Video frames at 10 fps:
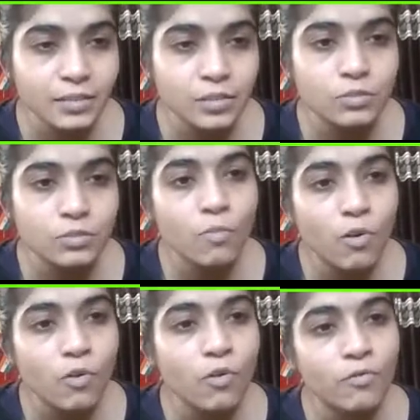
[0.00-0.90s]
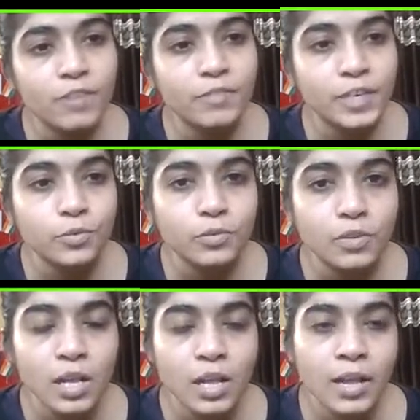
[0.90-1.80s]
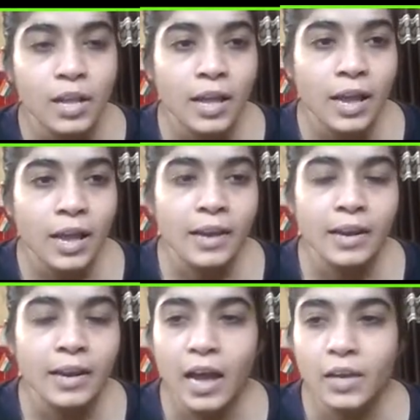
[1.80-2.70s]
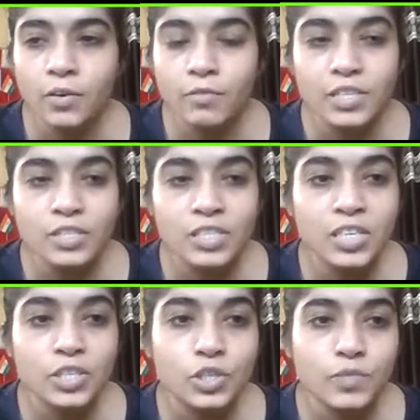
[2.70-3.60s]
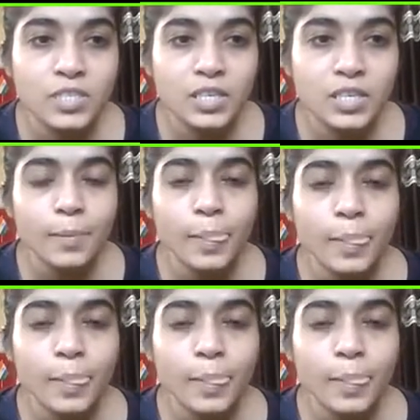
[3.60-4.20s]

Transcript: So more often we do, and I always teach twisting.